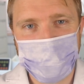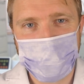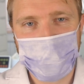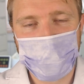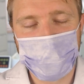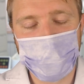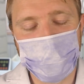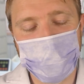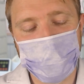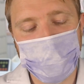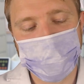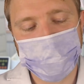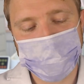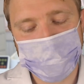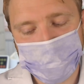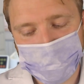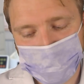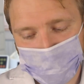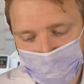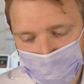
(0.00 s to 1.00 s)
Good.
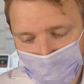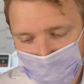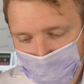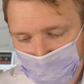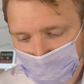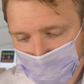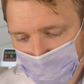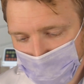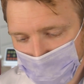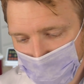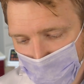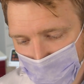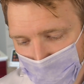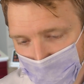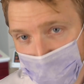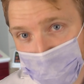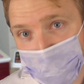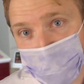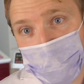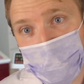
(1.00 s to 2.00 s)

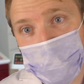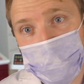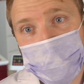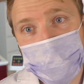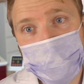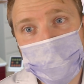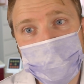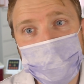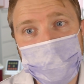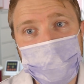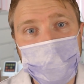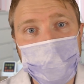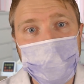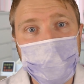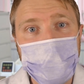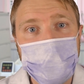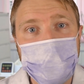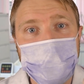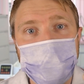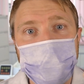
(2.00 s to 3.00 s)
If you can just
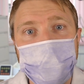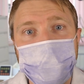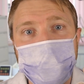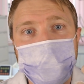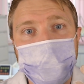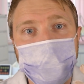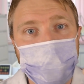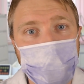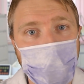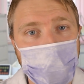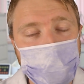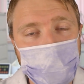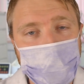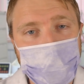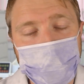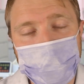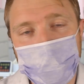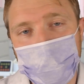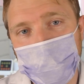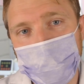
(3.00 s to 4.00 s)
pop your
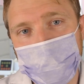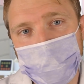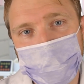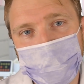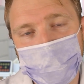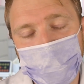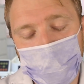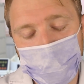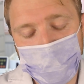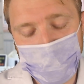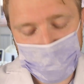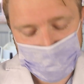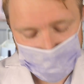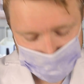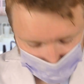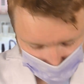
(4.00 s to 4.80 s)
mouth open for me.